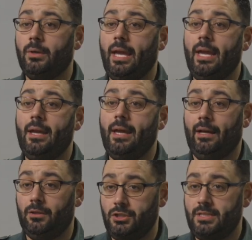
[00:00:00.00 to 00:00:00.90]
care,
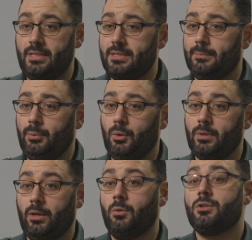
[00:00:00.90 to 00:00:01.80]
our logistics
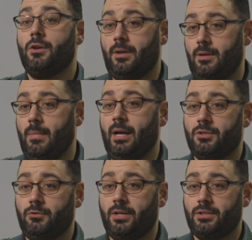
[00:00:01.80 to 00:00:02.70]
support, and also the
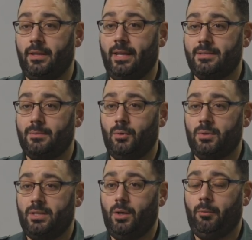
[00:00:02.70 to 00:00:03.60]
command structure that supports the